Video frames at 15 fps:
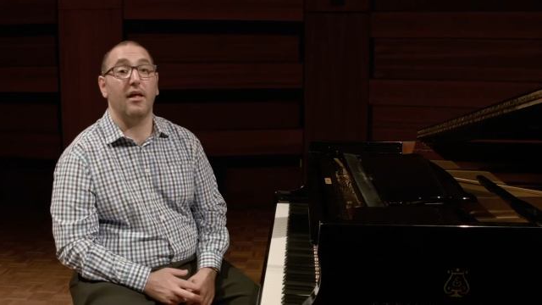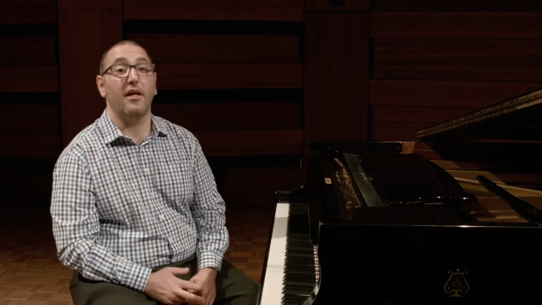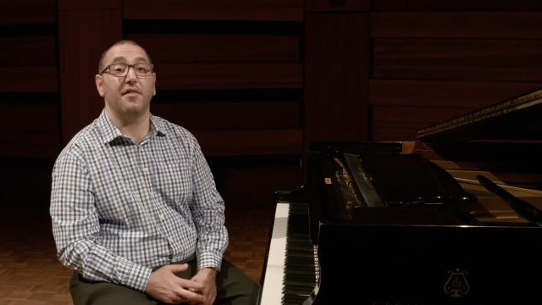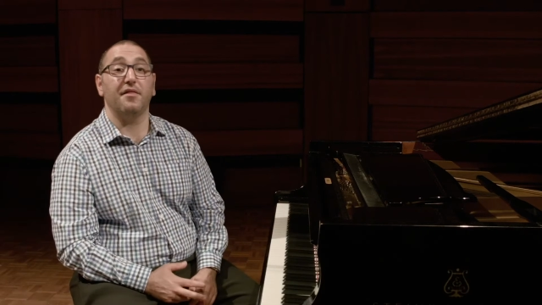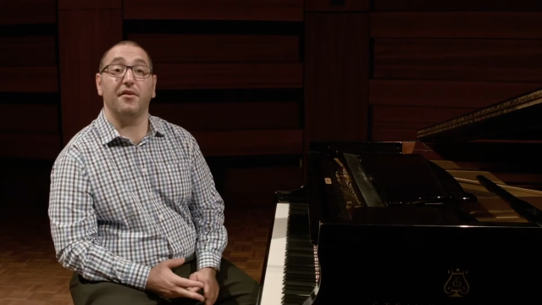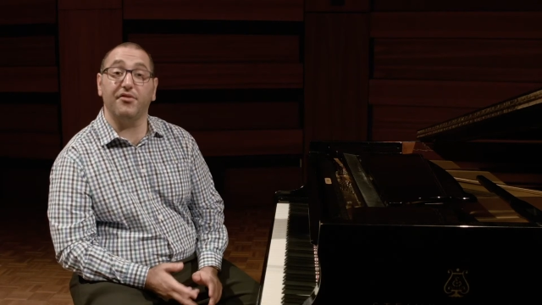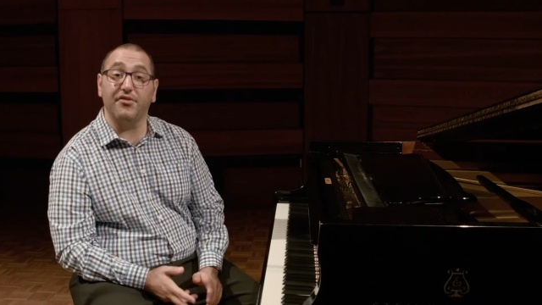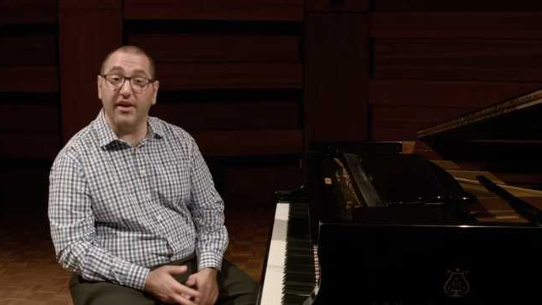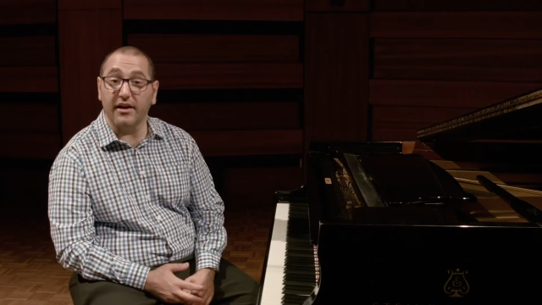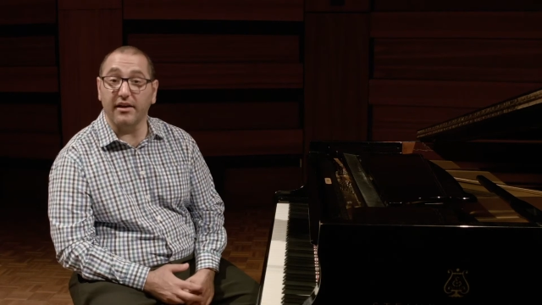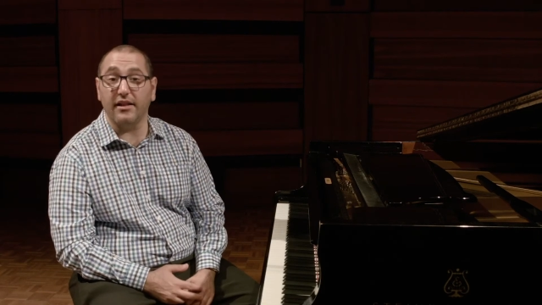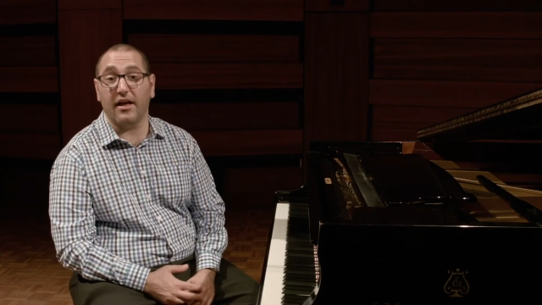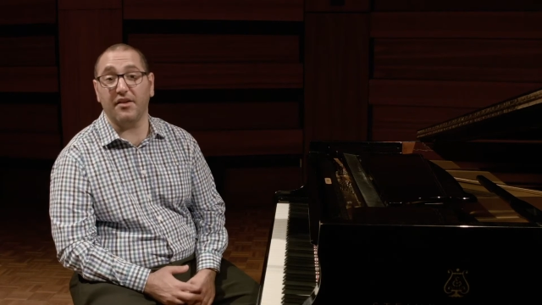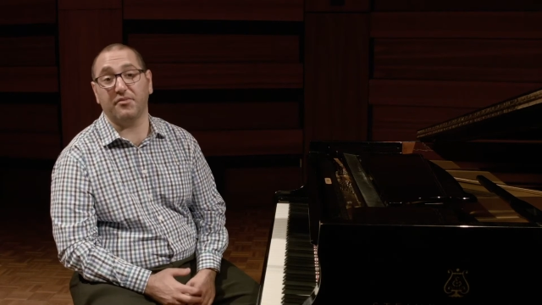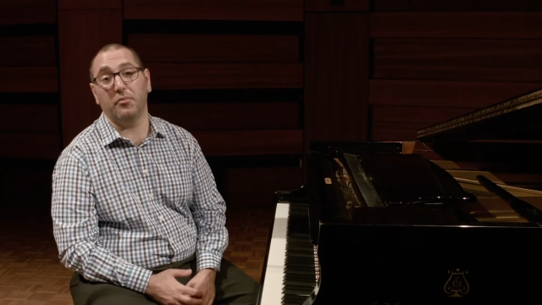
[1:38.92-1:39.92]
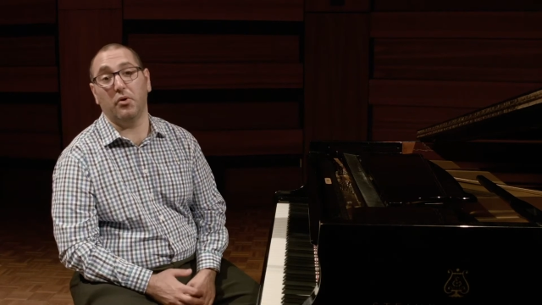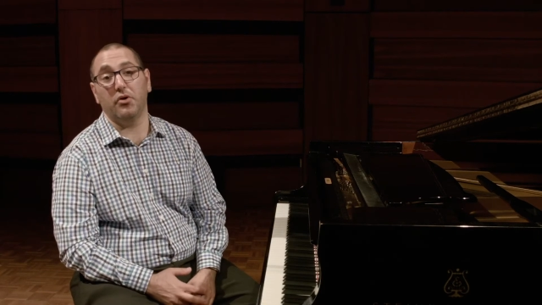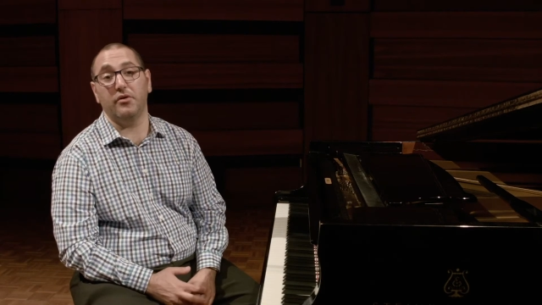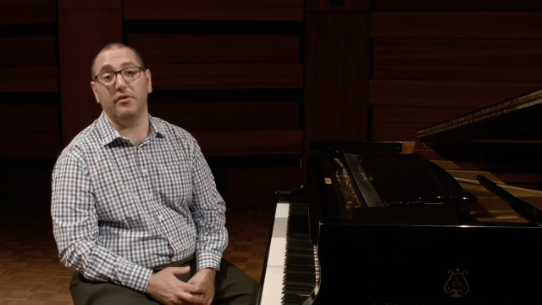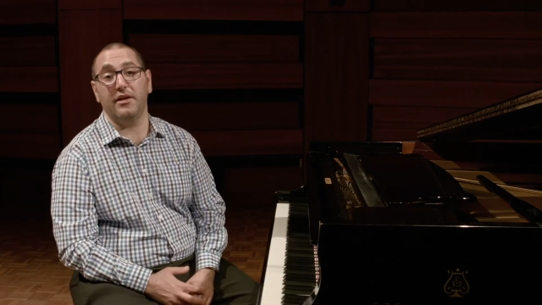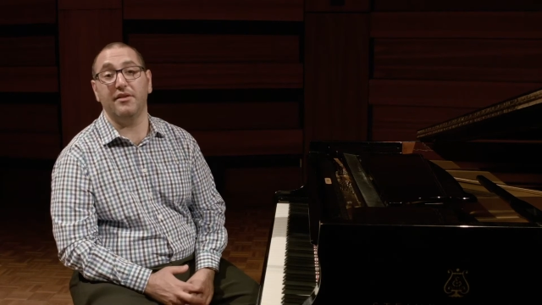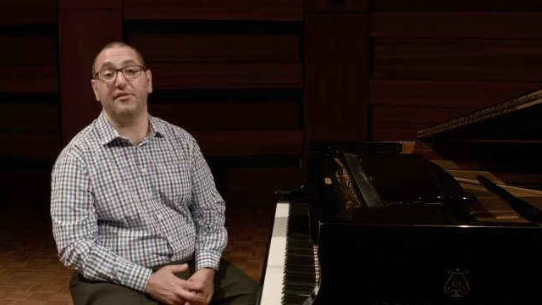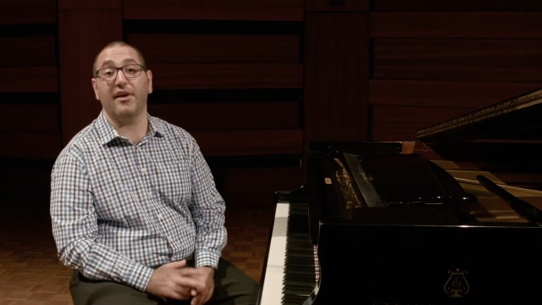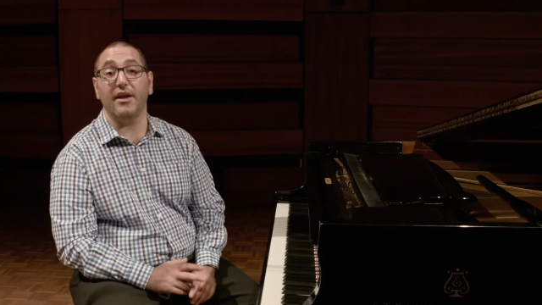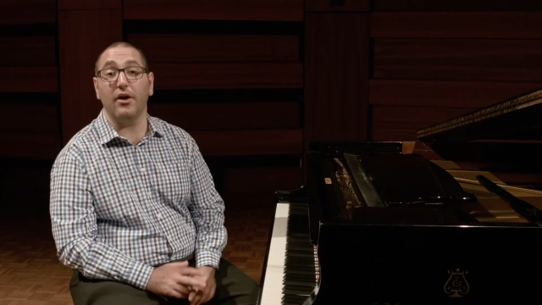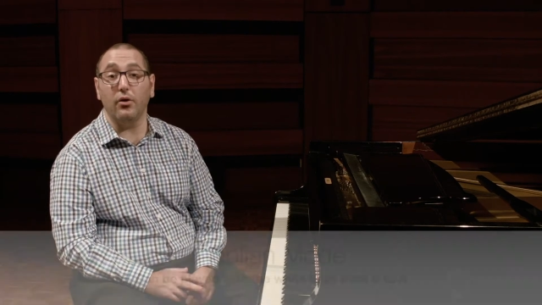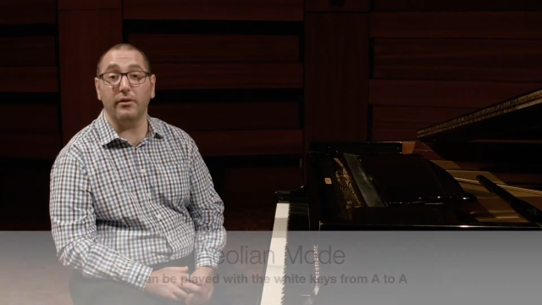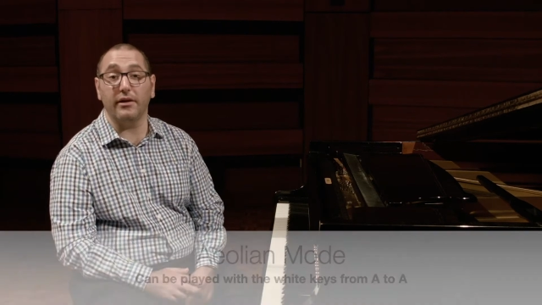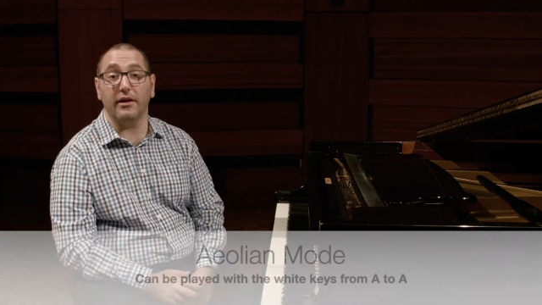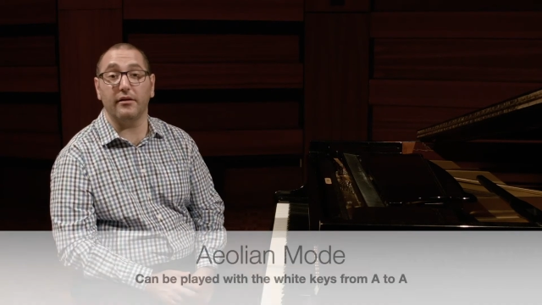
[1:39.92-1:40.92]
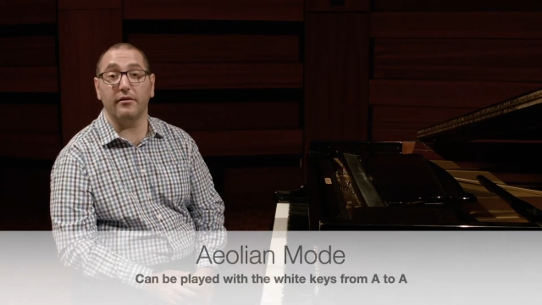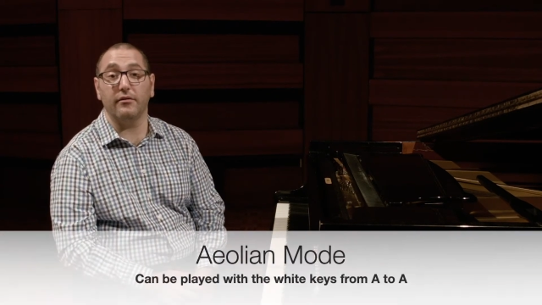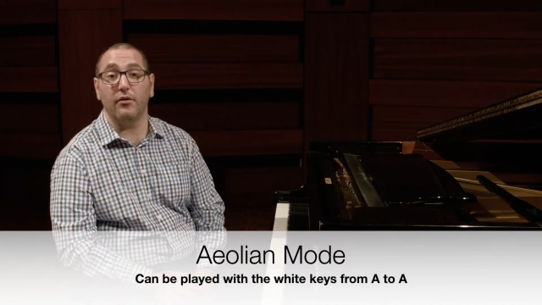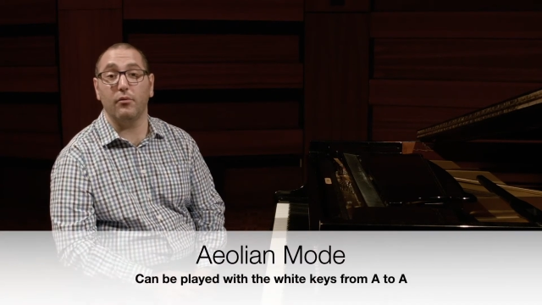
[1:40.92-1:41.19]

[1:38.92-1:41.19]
The second last mode is Aeolian,